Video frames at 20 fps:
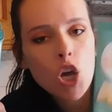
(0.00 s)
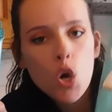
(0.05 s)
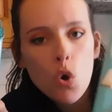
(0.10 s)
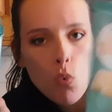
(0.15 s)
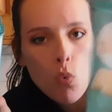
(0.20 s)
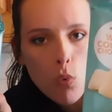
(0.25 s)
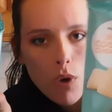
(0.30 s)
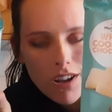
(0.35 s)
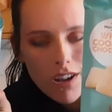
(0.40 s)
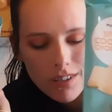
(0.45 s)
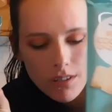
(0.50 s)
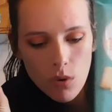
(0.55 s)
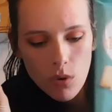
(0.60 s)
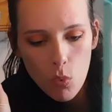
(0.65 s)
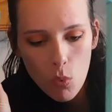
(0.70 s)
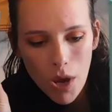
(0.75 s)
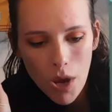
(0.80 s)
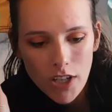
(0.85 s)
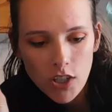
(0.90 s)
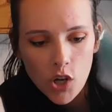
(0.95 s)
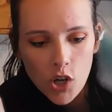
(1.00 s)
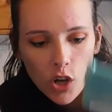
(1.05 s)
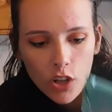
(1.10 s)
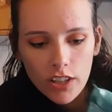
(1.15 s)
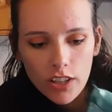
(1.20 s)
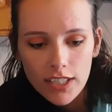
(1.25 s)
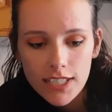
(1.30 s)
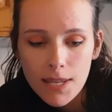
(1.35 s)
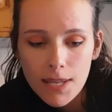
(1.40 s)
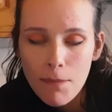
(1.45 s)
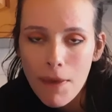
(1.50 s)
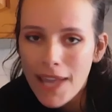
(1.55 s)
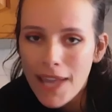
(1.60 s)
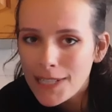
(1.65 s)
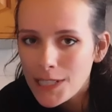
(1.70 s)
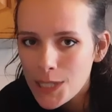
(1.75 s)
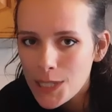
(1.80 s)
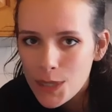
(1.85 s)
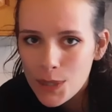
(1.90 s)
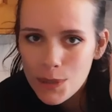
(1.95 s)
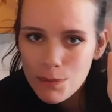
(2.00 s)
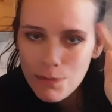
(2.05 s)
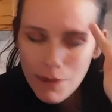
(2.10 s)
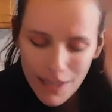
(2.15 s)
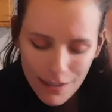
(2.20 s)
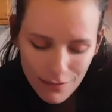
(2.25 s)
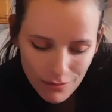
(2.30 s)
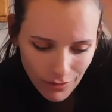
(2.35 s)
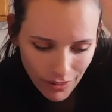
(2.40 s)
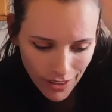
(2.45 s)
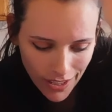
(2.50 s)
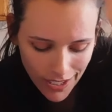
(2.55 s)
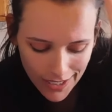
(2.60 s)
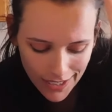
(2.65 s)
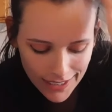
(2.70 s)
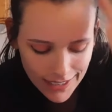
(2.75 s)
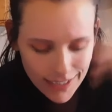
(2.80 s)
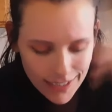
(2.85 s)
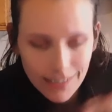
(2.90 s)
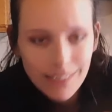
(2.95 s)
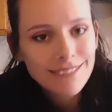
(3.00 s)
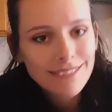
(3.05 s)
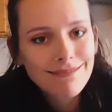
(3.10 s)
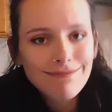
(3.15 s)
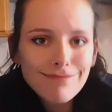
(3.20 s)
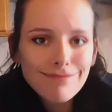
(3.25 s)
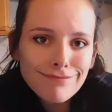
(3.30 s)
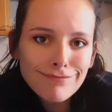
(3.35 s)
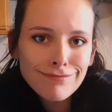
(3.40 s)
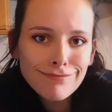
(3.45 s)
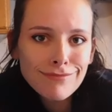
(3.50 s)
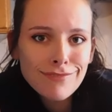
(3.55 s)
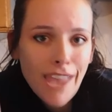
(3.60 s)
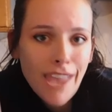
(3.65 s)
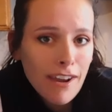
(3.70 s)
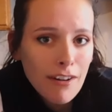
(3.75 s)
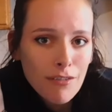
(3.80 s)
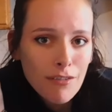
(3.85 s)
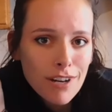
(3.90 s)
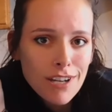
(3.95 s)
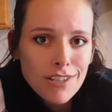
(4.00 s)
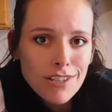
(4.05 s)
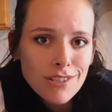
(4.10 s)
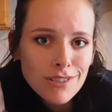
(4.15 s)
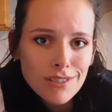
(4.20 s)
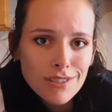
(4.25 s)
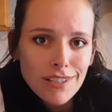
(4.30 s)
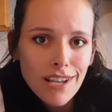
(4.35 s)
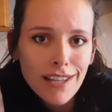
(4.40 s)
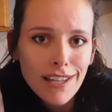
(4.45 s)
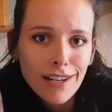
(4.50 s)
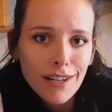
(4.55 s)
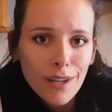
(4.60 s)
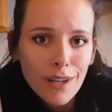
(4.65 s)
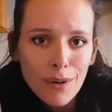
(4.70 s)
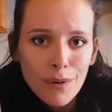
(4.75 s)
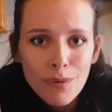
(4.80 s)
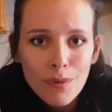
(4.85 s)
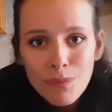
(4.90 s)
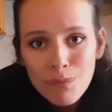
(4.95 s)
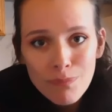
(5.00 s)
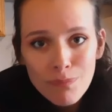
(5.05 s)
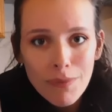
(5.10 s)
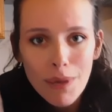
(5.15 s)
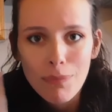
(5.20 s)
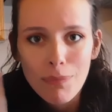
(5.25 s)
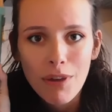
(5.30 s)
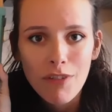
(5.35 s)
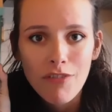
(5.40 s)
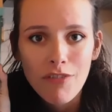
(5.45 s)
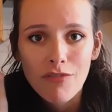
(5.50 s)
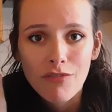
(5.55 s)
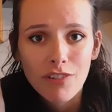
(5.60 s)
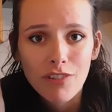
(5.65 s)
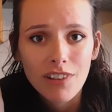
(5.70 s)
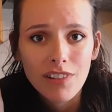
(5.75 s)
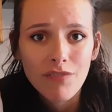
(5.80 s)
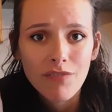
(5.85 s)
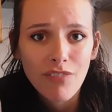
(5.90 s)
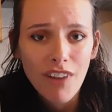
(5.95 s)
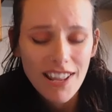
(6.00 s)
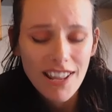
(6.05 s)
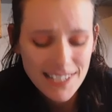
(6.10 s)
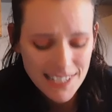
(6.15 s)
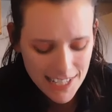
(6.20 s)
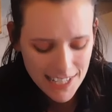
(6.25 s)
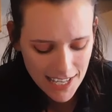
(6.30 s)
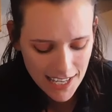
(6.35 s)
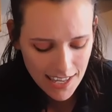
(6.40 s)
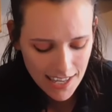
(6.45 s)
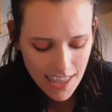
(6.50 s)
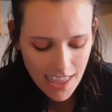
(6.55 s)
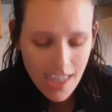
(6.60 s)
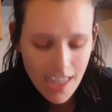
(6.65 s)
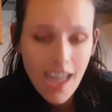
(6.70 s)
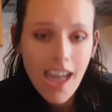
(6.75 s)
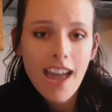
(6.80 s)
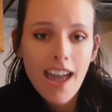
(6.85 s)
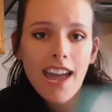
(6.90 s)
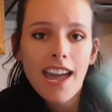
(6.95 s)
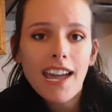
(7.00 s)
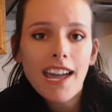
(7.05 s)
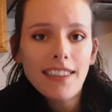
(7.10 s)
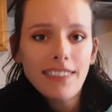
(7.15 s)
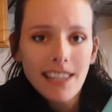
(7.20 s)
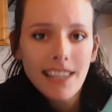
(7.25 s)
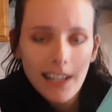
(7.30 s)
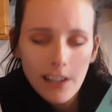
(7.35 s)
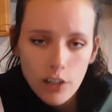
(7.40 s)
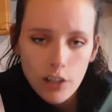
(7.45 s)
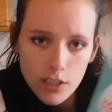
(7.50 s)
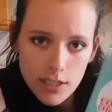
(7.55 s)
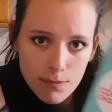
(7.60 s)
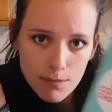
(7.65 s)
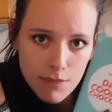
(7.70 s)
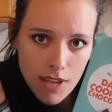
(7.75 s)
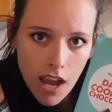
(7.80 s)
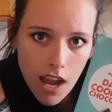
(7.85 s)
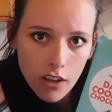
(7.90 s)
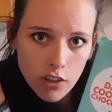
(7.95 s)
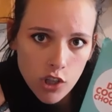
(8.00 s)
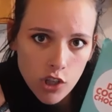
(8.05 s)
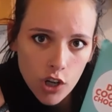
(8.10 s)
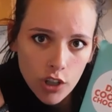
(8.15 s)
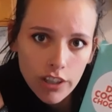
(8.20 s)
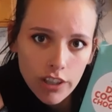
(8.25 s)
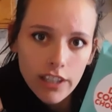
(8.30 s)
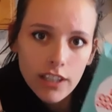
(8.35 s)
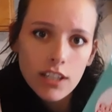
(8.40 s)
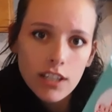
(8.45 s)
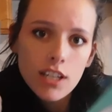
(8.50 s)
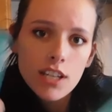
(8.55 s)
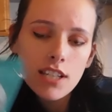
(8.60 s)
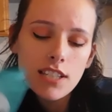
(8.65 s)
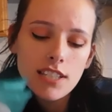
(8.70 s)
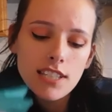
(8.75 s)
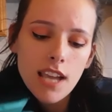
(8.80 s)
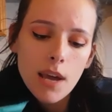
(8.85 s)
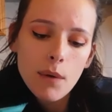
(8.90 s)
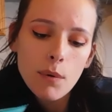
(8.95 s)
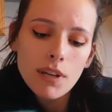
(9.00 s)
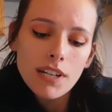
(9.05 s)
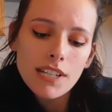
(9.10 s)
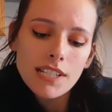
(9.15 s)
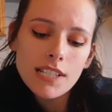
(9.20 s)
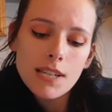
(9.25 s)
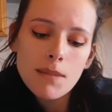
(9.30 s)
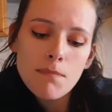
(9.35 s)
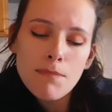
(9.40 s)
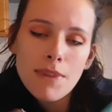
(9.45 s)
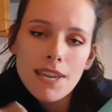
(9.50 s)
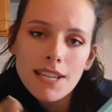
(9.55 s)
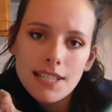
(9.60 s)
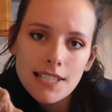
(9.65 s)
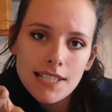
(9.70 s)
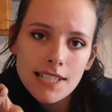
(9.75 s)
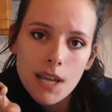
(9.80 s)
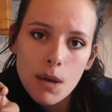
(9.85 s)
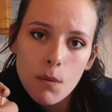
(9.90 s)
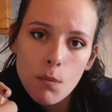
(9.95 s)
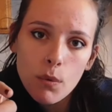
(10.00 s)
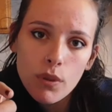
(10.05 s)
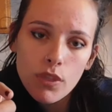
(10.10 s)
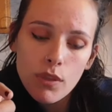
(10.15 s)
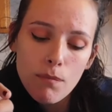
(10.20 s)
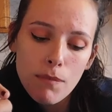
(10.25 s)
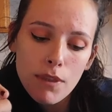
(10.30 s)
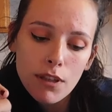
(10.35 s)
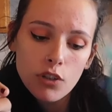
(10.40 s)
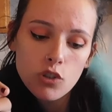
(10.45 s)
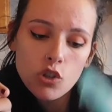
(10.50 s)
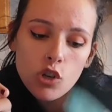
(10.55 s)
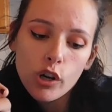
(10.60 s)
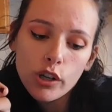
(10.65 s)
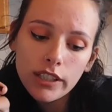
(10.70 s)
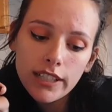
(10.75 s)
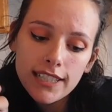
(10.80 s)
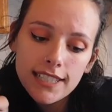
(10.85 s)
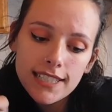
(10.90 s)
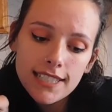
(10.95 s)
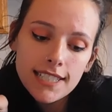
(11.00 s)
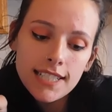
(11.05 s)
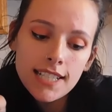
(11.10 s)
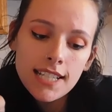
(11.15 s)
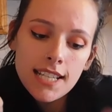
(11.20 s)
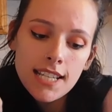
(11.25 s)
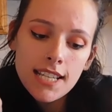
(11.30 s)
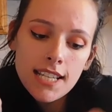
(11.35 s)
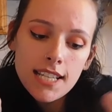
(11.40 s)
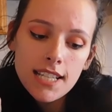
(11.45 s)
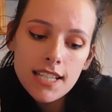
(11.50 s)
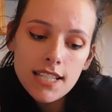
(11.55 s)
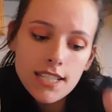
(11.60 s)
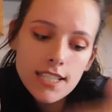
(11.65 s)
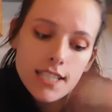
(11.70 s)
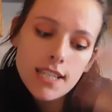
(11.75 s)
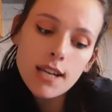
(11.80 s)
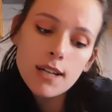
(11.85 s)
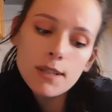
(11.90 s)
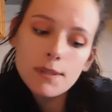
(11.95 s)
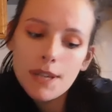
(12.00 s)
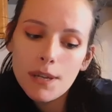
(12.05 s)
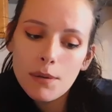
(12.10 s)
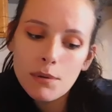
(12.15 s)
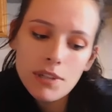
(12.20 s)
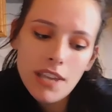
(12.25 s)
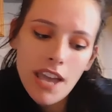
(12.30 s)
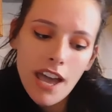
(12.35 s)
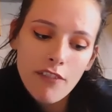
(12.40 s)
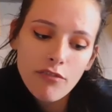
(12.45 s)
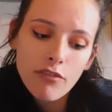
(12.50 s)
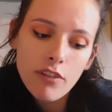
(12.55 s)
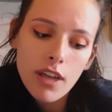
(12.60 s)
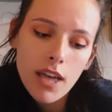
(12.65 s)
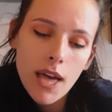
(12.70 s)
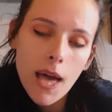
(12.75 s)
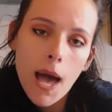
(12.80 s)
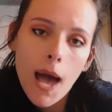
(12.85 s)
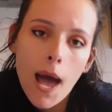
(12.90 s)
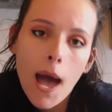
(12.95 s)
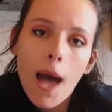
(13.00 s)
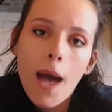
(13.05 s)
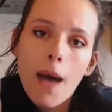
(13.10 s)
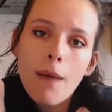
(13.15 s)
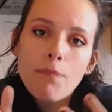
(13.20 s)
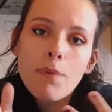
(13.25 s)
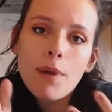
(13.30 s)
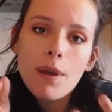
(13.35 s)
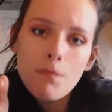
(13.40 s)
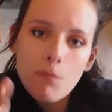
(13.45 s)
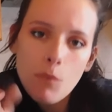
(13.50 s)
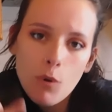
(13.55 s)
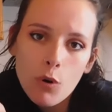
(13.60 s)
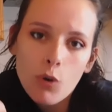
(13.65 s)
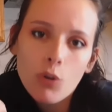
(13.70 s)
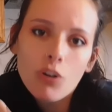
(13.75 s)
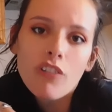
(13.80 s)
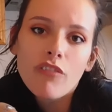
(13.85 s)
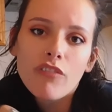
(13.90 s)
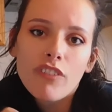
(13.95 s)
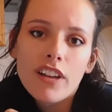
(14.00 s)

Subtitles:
1 white chocolate, because I might do a bit of like decoration, I don't know, maybe if I'm feeling fancy. And then I got some dark chocolate because I wanted to mix some with the milk chocolate so it would have a bit more of